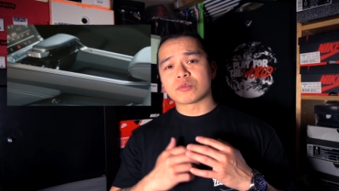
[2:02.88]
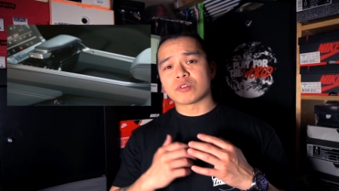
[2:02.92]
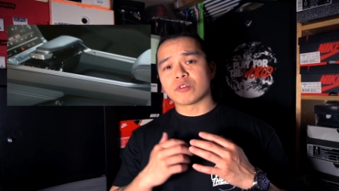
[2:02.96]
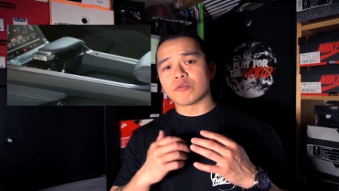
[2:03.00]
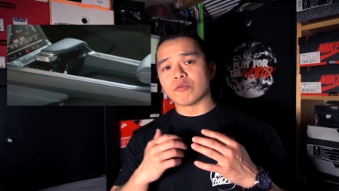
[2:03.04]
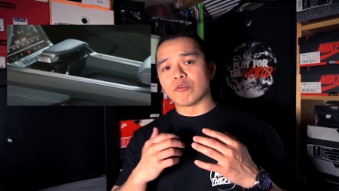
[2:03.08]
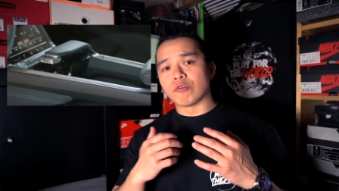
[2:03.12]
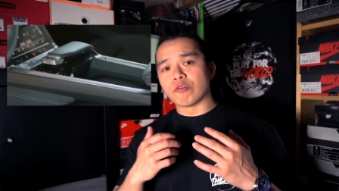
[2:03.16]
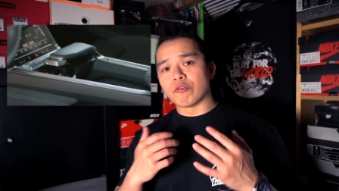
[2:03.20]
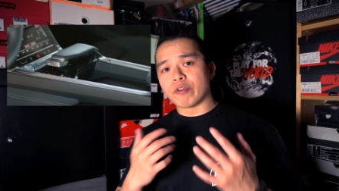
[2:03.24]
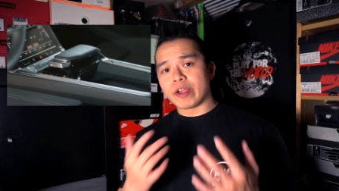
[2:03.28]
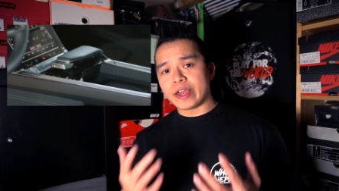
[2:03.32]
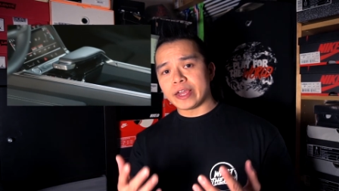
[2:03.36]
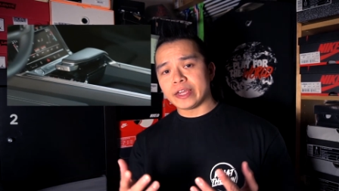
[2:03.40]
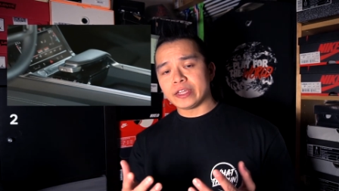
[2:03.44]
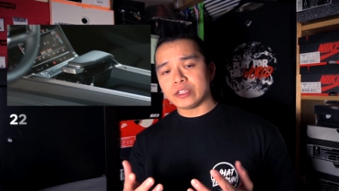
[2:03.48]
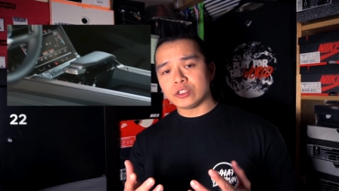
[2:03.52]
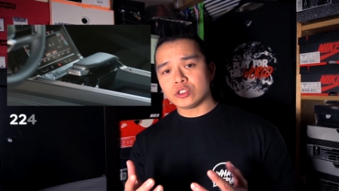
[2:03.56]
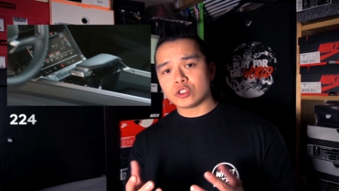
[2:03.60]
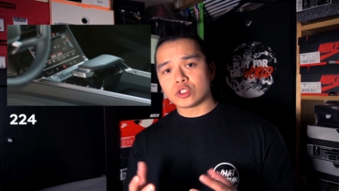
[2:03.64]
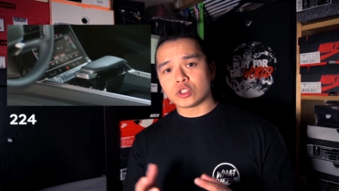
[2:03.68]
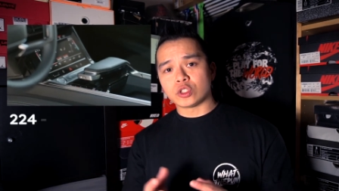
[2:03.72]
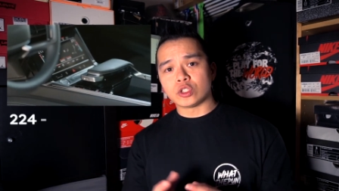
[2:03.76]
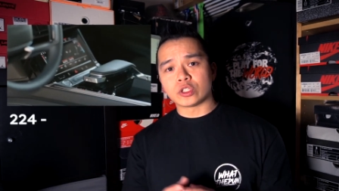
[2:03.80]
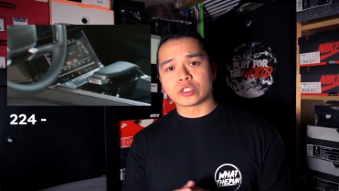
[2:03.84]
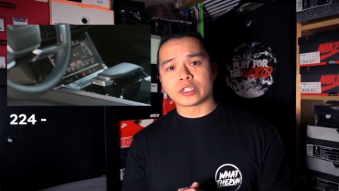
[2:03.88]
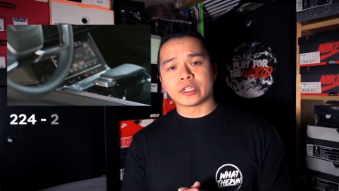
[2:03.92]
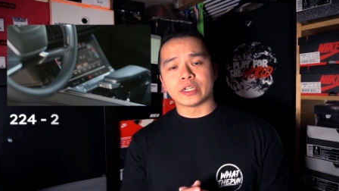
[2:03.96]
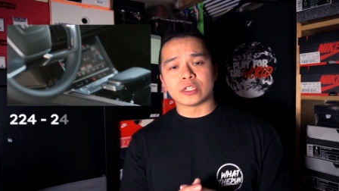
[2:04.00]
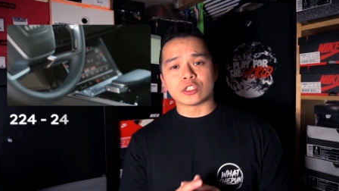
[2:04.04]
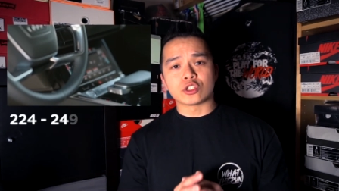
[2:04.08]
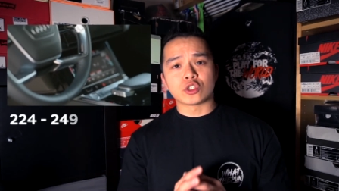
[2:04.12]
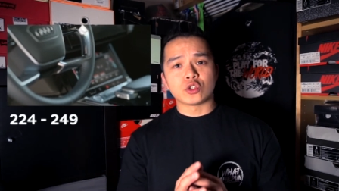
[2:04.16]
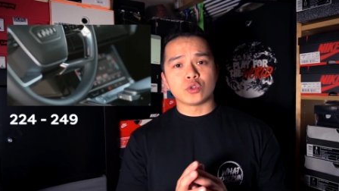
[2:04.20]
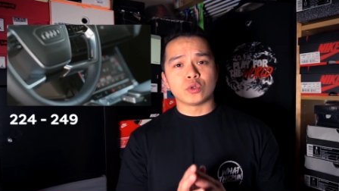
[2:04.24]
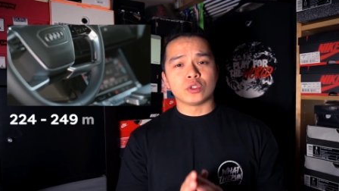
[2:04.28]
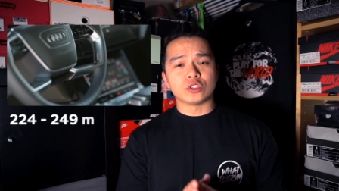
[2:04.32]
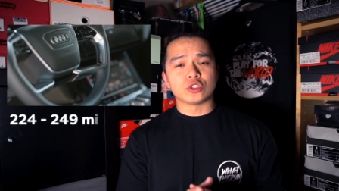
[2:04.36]
of range, you're looking at
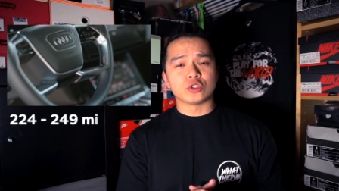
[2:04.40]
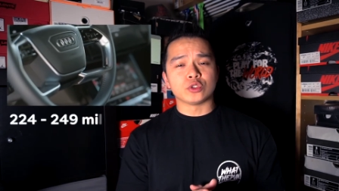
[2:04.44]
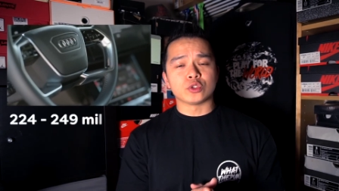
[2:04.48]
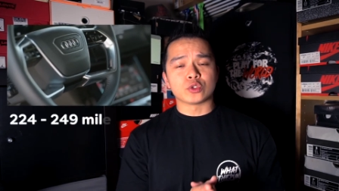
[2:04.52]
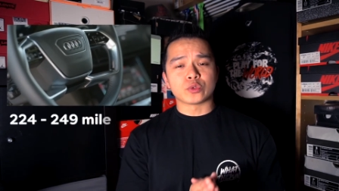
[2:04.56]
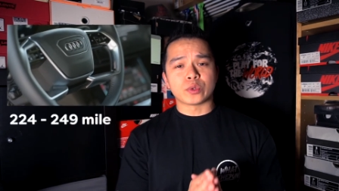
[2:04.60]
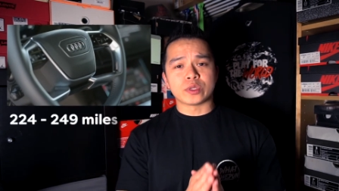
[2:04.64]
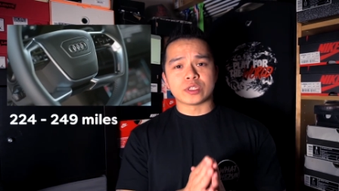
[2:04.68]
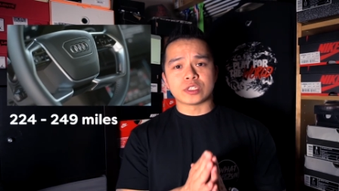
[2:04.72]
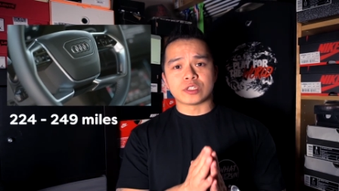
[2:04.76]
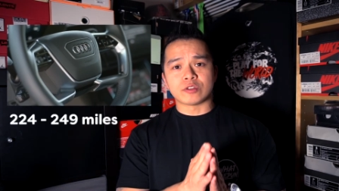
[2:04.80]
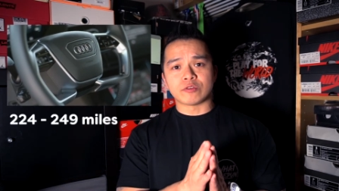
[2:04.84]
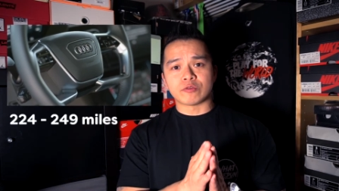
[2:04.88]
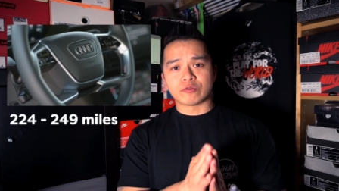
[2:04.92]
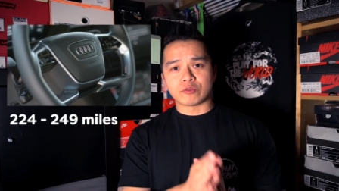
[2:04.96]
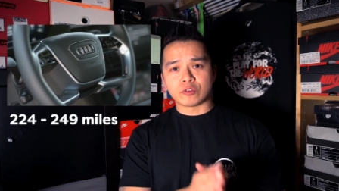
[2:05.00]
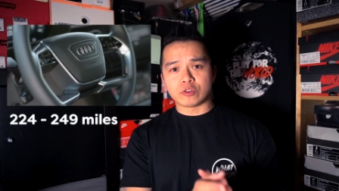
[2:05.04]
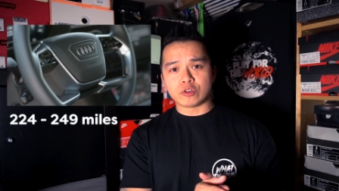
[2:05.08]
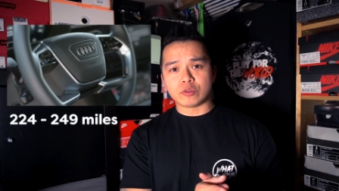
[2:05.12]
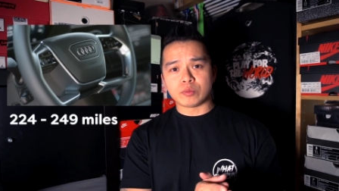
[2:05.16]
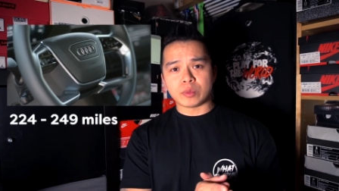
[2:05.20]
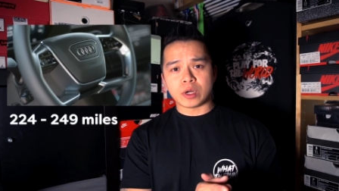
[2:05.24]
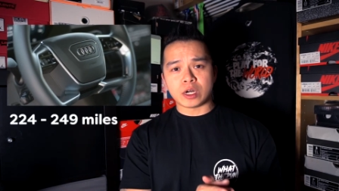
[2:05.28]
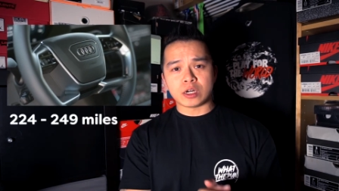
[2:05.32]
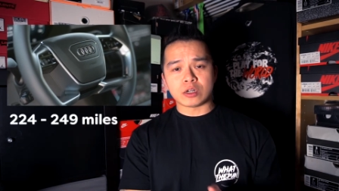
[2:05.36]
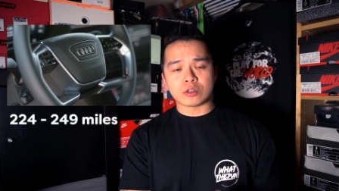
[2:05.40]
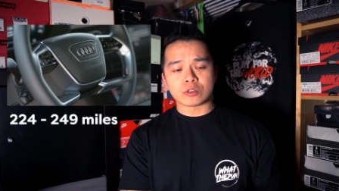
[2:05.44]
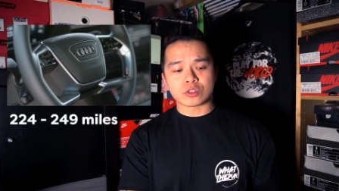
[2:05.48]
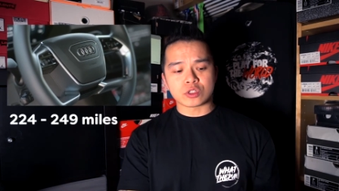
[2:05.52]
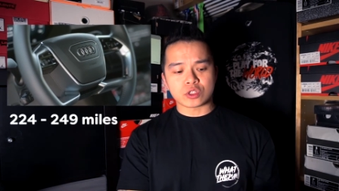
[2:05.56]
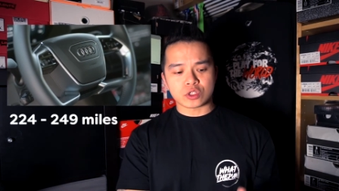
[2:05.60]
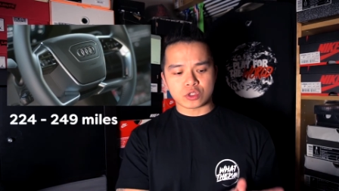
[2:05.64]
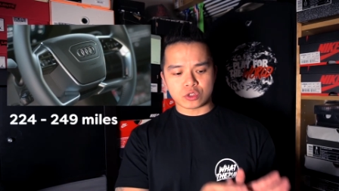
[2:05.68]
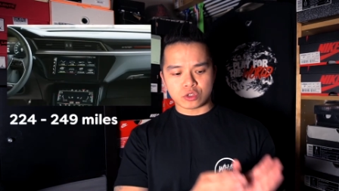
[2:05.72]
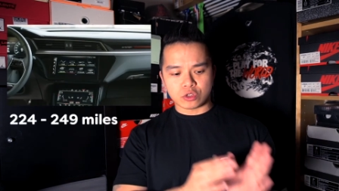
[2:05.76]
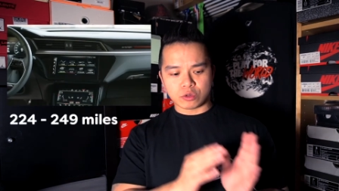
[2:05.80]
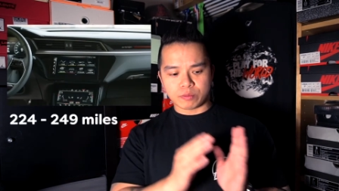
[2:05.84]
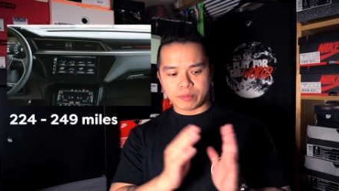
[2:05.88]
224 miles
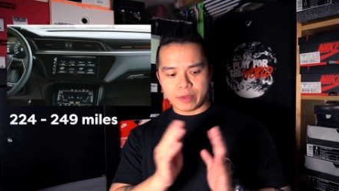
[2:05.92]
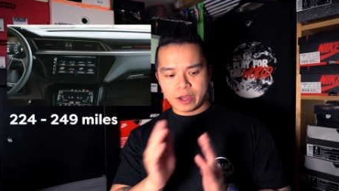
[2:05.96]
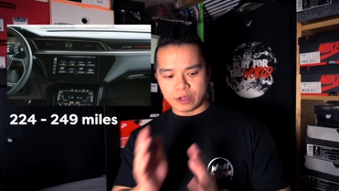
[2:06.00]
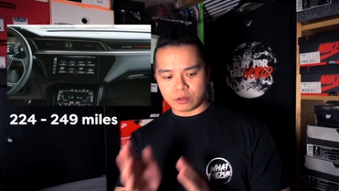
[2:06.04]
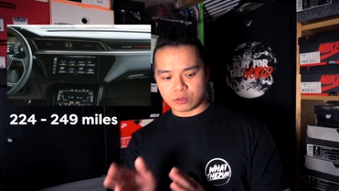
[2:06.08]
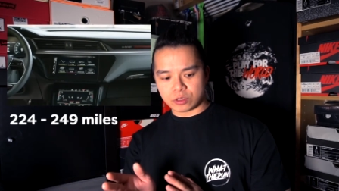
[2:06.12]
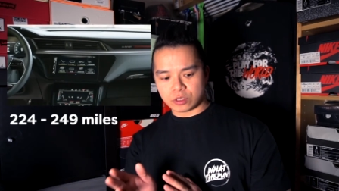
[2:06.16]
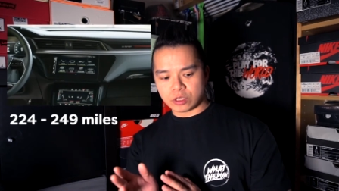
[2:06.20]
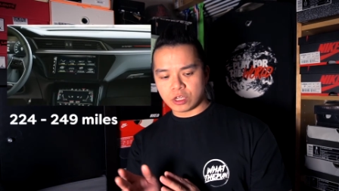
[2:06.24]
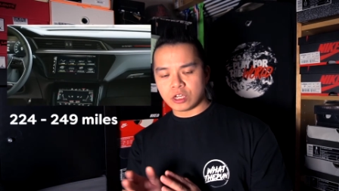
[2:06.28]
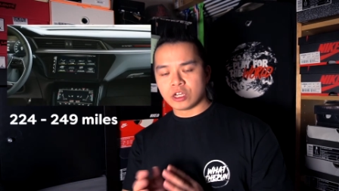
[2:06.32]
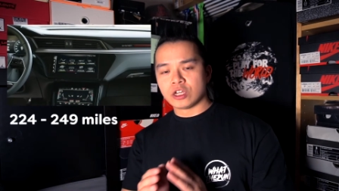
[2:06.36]
to about